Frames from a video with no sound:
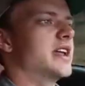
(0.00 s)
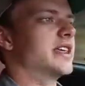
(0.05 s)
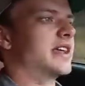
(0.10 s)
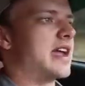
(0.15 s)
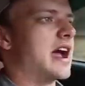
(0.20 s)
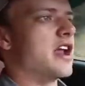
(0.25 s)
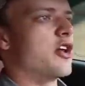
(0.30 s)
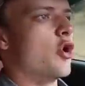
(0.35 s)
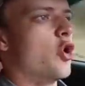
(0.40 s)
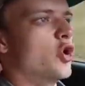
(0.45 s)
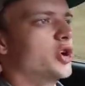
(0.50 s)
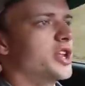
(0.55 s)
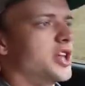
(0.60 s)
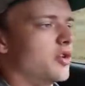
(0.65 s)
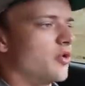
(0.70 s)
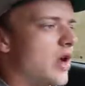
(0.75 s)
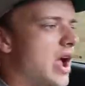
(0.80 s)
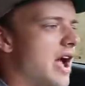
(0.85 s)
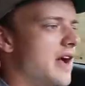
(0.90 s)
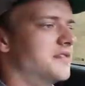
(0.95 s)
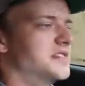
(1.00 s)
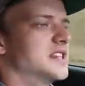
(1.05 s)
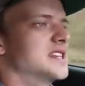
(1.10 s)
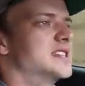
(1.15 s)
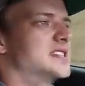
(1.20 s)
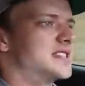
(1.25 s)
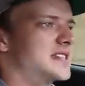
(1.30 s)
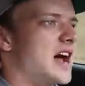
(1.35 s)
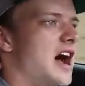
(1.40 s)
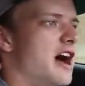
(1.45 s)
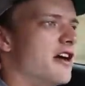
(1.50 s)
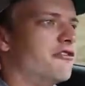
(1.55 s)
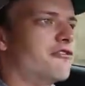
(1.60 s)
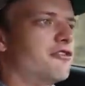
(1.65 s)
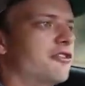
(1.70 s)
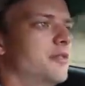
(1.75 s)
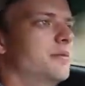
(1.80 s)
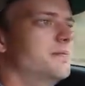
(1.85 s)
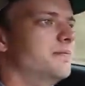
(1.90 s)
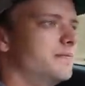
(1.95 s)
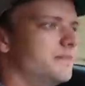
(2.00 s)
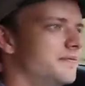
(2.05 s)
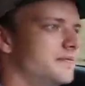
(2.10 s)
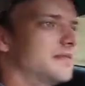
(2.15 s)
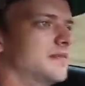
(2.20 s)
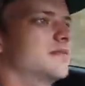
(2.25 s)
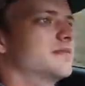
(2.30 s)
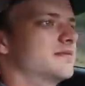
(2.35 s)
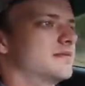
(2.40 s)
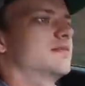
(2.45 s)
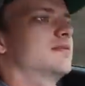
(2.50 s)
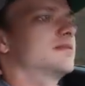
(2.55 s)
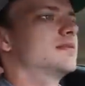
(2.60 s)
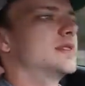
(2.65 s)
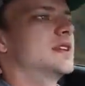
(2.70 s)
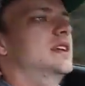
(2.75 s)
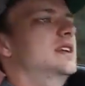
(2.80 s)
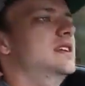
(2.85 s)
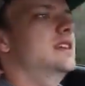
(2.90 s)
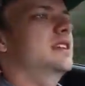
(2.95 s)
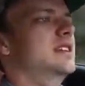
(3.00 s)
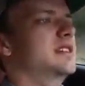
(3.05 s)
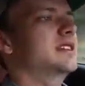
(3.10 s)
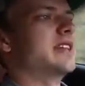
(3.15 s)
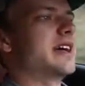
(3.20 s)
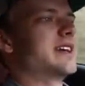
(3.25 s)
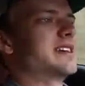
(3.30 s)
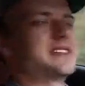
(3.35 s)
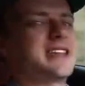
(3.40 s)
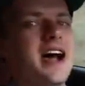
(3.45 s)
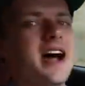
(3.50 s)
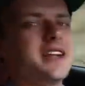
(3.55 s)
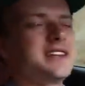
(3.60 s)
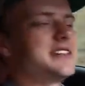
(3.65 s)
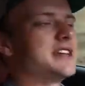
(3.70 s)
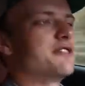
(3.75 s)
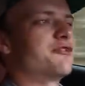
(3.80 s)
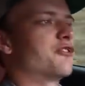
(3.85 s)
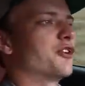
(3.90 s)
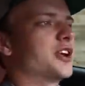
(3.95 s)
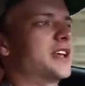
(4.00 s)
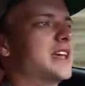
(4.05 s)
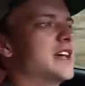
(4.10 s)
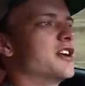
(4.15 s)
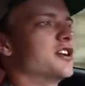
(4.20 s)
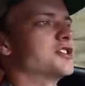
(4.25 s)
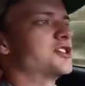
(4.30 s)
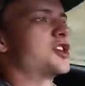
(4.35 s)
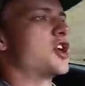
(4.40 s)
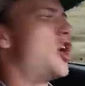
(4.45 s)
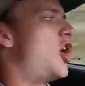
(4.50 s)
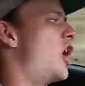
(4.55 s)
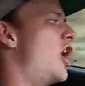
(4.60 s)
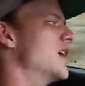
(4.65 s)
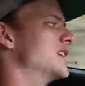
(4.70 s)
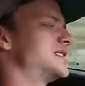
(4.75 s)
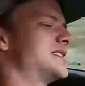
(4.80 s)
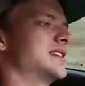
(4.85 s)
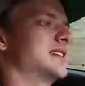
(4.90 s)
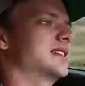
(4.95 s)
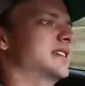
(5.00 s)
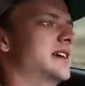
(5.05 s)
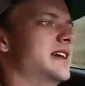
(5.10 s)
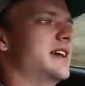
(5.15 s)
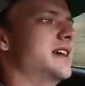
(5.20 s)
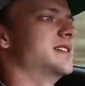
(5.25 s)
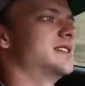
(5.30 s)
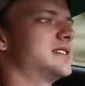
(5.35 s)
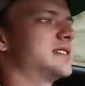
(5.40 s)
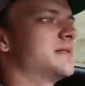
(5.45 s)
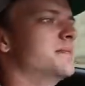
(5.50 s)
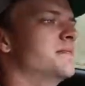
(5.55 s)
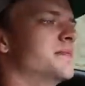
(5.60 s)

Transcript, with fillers: in and kind of holding revs and stuff. Like it's hunting for gears constantly. It's